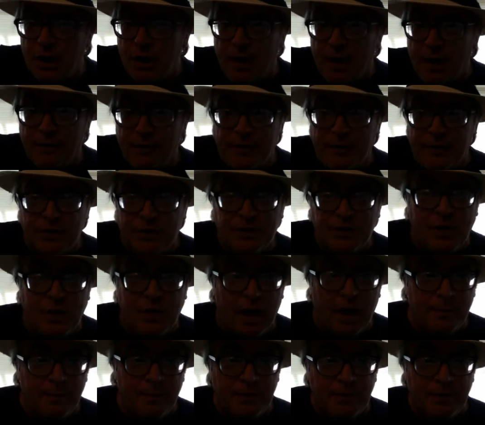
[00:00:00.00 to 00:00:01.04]
and the
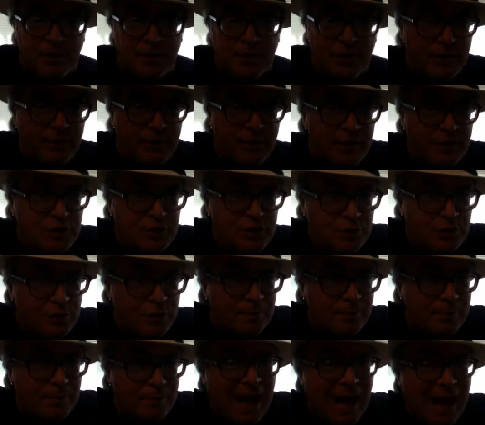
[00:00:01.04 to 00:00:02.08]
asylum itself had stood
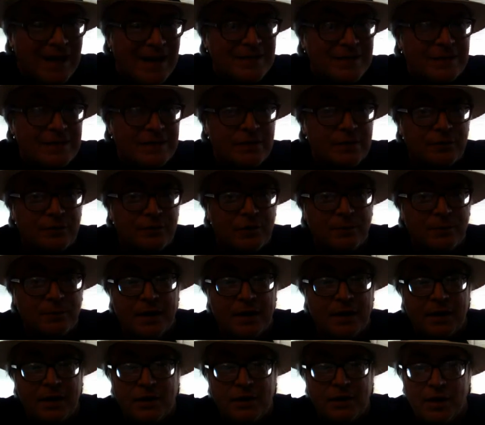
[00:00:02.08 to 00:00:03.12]
abandoned for
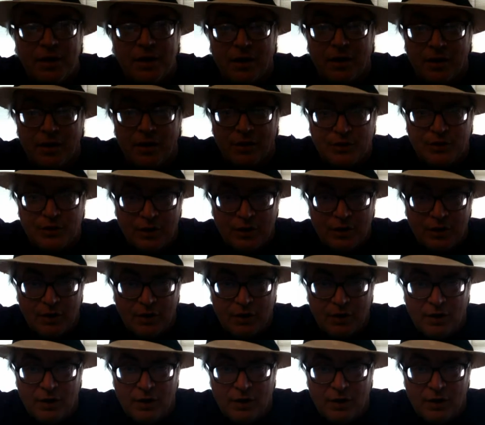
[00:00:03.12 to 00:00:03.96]
many years